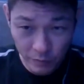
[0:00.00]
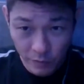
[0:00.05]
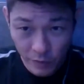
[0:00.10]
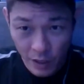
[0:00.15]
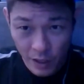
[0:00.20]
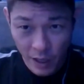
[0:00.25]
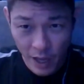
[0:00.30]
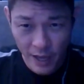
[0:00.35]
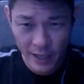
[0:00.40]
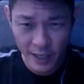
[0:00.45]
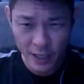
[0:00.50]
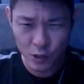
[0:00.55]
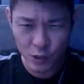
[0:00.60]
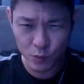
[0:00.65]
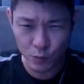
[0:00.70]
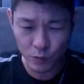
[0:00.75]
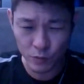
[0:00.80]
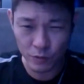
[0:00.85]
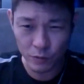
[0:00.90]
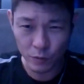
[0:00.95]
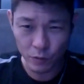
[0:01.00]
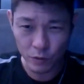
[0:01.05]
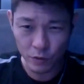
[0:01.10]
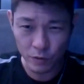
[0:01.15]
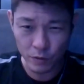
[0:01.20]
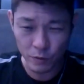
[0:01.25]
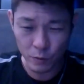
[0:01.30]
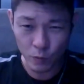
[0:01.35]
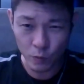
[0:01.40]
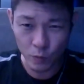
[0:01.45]
I guess
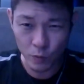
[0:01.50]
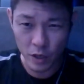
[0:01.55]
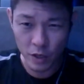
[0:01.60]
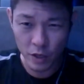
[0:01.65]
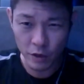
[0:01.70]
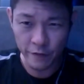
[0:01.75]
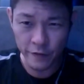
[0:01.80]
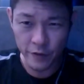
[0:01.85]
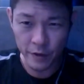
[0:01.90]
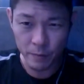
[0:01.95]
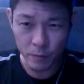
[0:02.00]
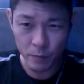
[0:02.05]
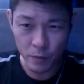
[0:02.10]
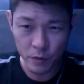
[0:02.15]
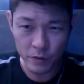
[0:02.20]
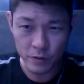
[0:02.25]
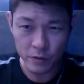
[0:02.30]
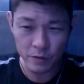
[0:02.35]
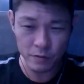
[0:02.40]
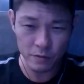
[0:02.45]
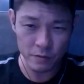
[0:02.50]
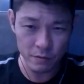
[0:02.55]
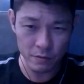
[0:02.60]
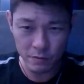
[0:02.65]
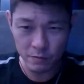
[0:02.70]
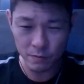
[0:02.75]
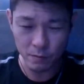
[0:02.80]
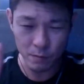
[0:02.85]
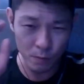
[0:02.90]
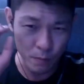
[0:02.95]
one of the most
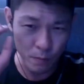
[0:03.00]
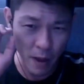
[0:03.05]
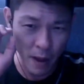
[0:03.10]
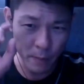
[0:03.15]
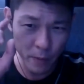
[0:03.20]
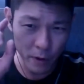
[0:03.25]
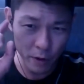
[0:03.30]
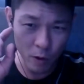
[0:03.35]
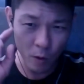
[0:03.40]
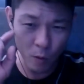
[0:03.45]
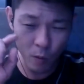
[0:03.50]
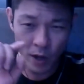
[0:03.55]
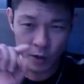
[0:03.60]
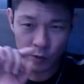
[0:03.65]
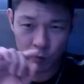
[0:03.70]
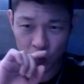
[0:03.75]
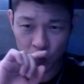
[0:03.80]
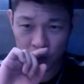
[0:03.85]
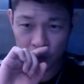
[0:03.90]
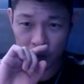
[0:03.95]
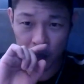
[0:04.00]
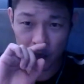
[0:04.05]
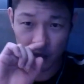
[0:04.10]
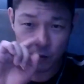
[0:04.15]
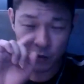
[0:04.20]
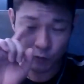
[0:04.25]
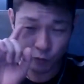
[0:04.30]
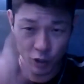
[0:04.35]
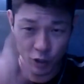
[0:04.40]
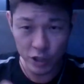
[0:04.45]
memorable ones was
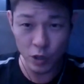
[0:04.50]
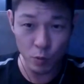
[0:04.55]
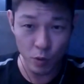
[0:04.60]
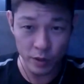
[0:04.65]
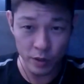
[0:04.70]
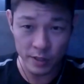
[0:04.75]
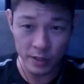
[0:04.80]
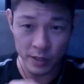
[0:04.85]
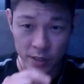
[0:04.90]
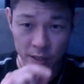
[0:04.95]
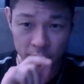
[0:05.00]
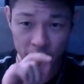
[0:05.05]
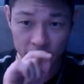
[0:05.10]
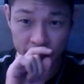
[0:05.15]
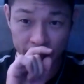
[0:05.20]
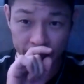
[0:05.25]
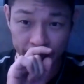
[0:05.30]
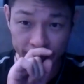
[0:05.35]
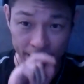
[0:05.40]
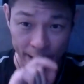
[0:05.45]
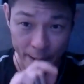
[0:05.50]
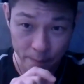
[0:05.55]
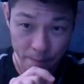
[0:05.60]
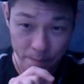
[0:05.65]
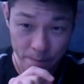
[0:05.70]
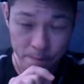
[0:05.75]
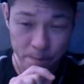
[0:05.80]
Richard was in that camp.